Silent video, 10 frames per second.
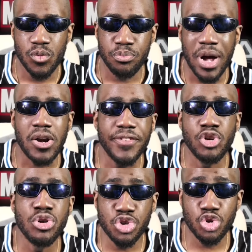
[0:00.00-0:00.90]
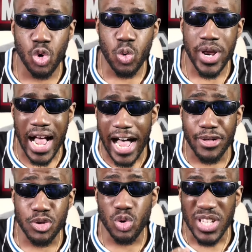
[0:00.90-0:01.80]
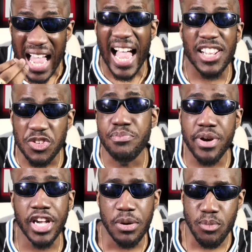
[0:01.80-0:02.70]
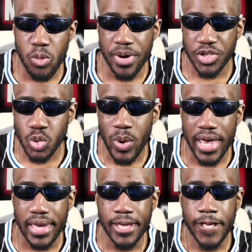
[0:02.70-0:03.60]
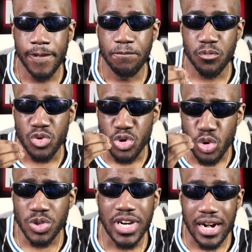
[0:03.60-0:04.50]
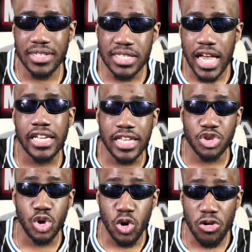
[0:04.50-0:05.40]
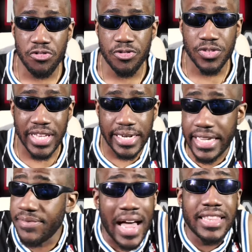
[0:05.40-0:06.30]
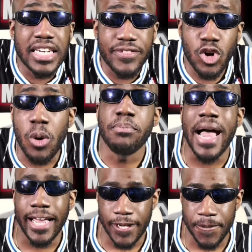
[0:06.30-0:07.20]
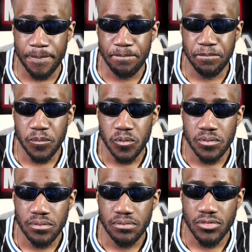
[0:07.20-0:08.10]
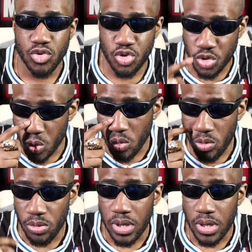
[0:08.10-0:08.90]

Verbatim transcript: part of a good story are those heartbreaking moments where those characters that, that you love, they leave and they never come back. So